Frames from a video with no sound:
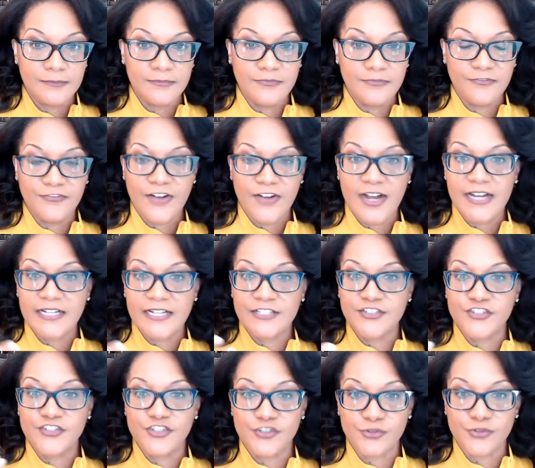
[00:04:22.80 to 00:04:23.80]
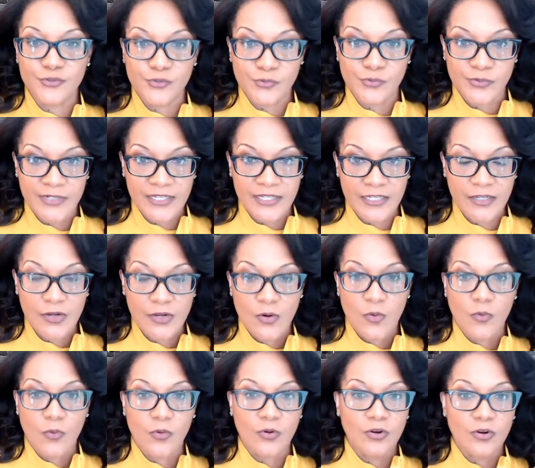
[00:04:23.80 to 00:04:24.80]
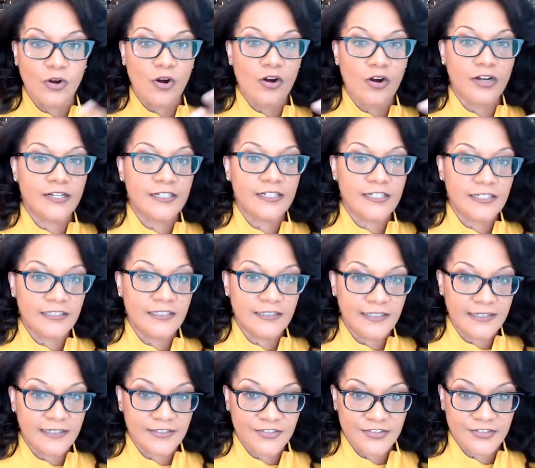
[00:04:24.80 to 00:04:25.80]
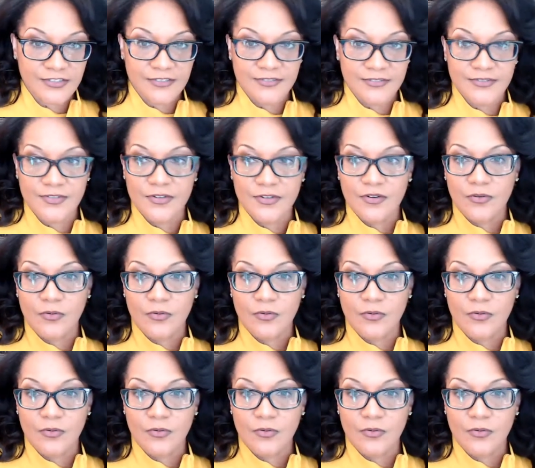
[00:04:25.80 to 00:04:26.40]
fine jewelry or art collections